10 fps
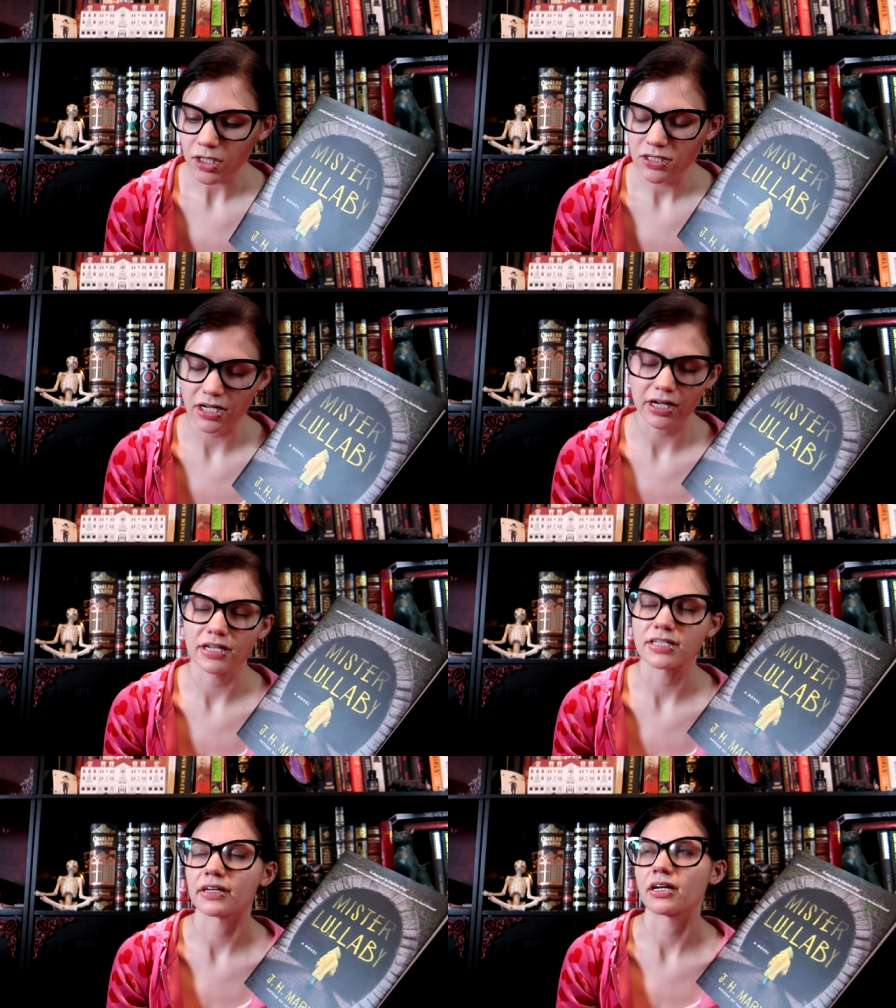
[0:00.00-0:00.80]
So then I got
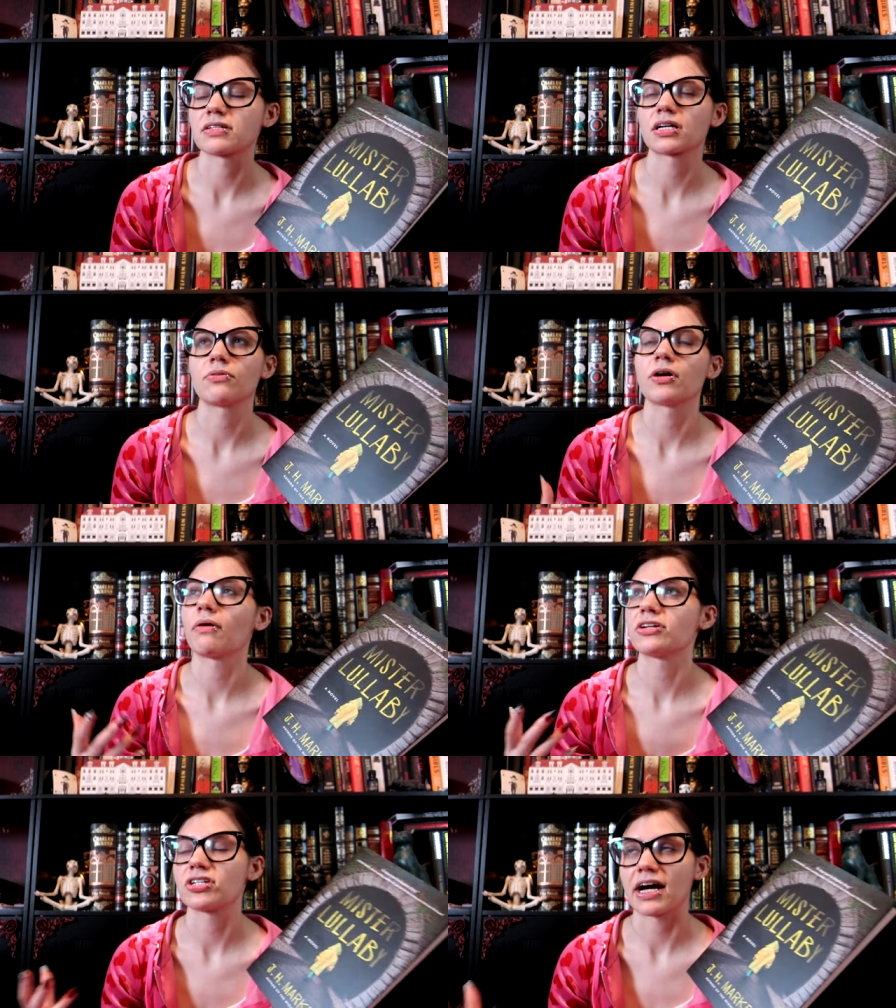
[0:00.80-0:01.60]
into thinking, I was like, oh no,
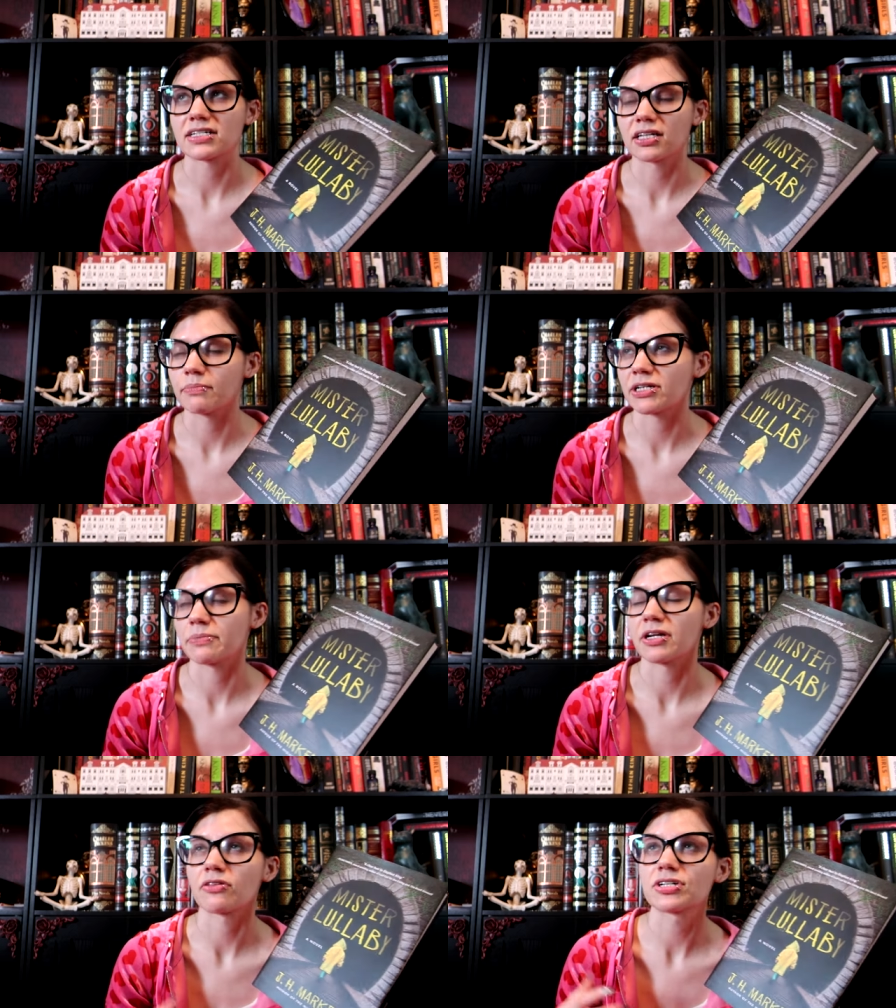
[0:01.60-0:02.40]
I just accidentally picked
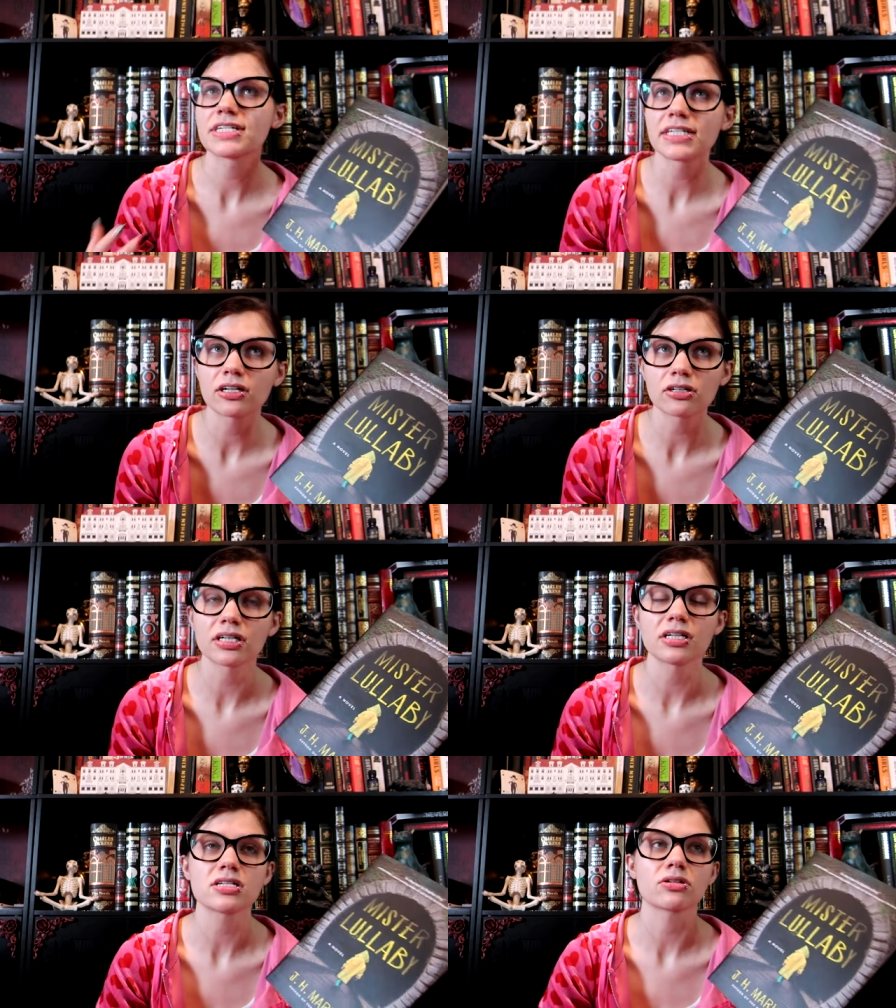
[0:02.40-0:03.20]
up another
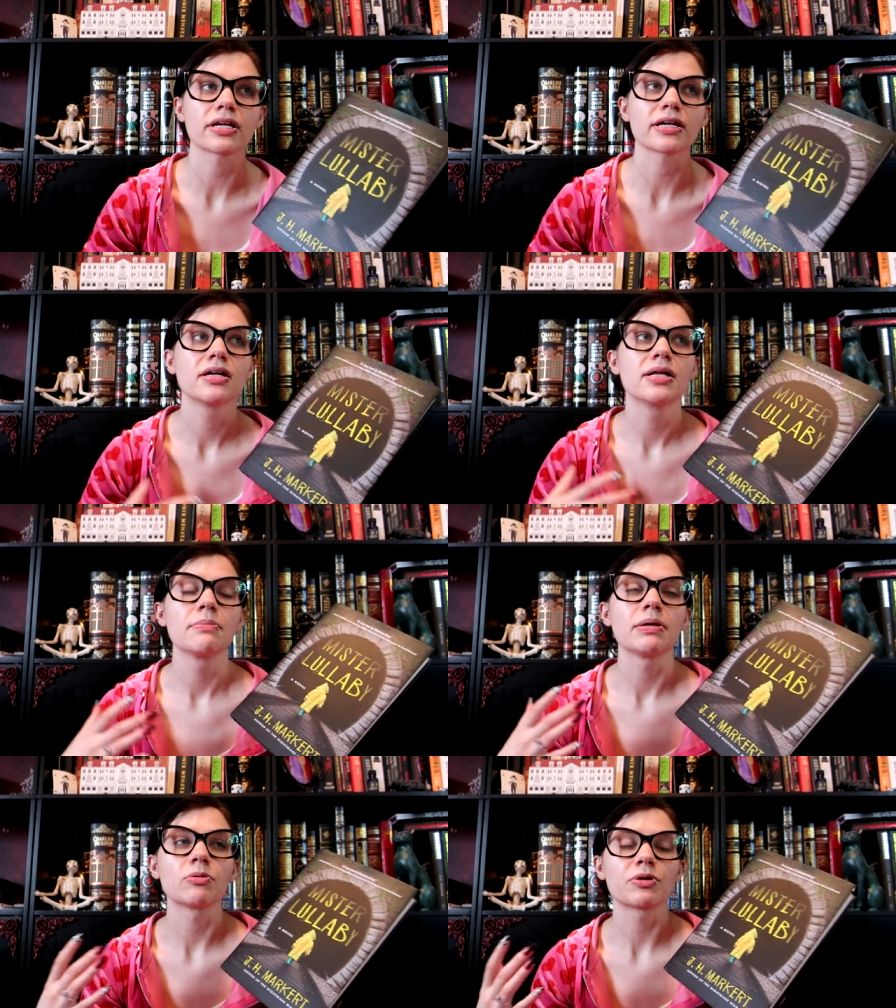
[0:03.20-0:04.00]
series, or like,
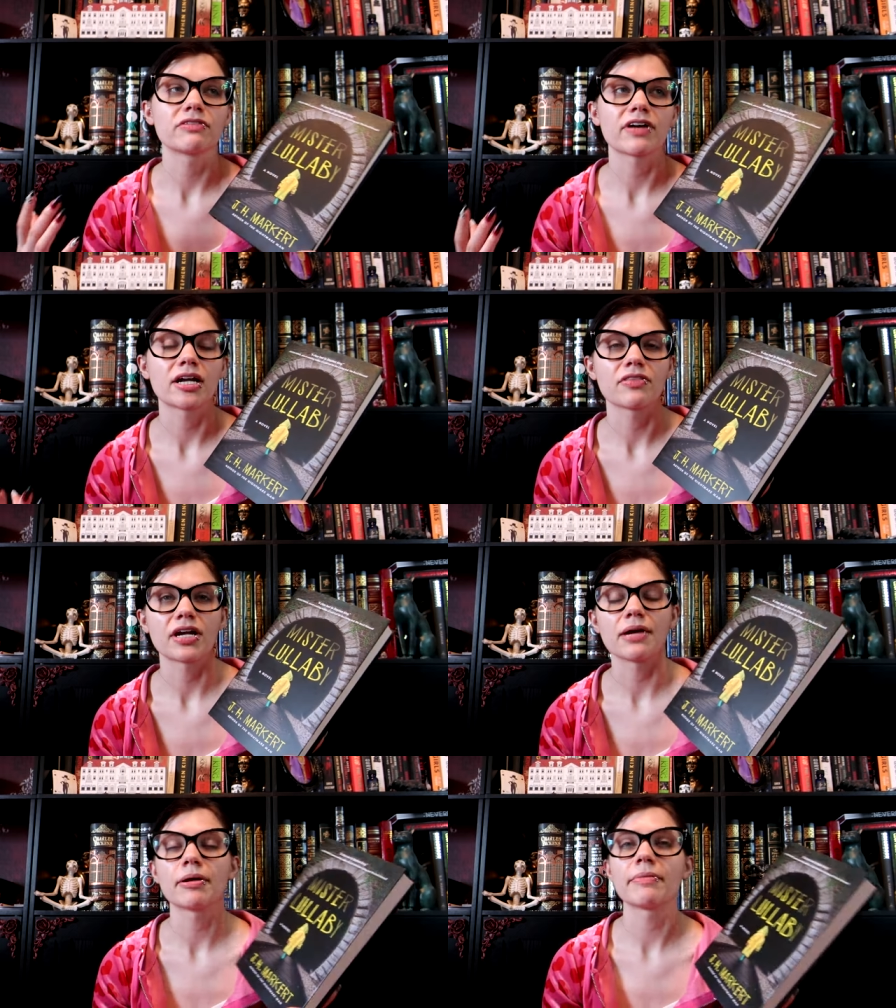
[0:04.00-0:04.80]
maybe we're gonna find out the
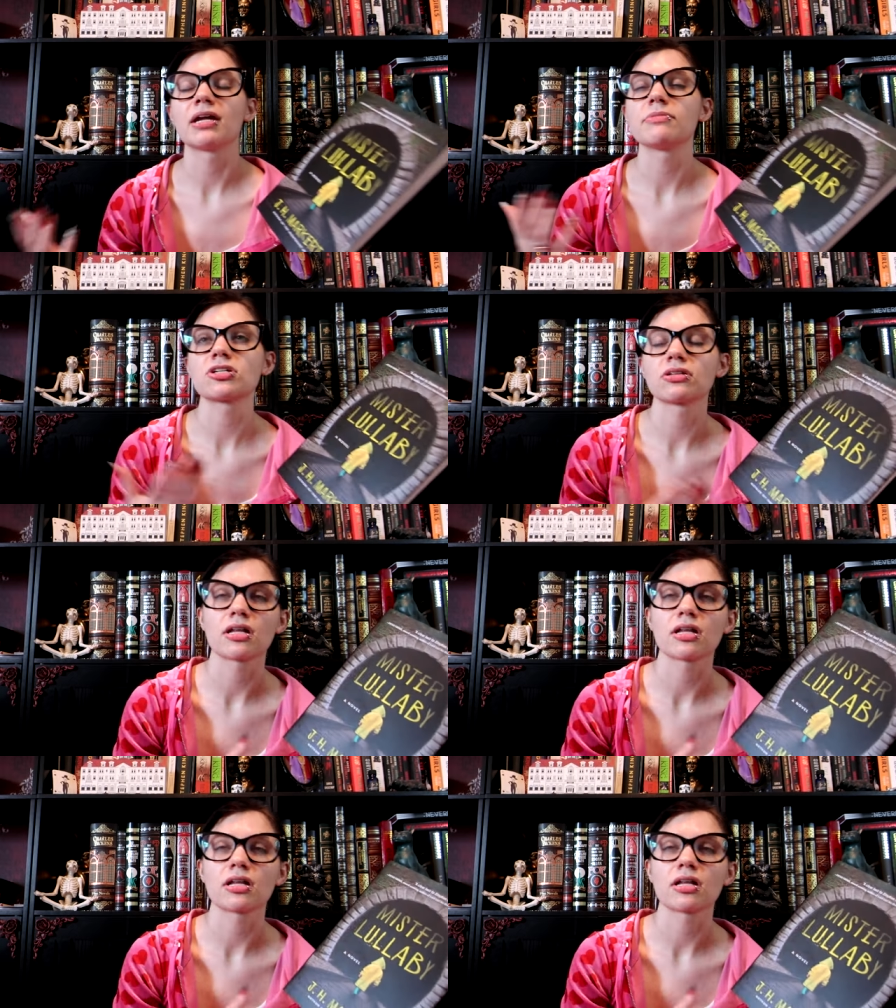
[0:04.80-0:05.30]
Nightmare Man and Mr.